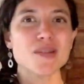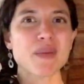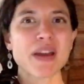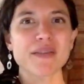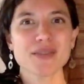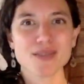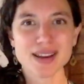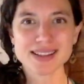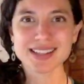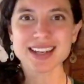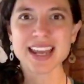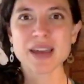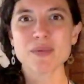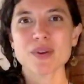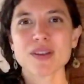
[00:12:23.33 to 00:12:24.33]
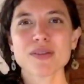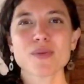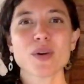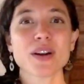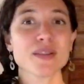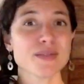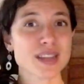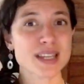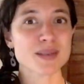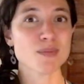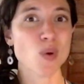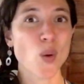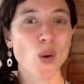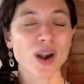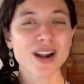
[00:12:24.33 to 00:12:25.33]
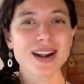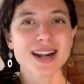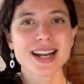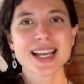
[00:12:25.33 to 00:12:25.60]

you might resonate with one of these more.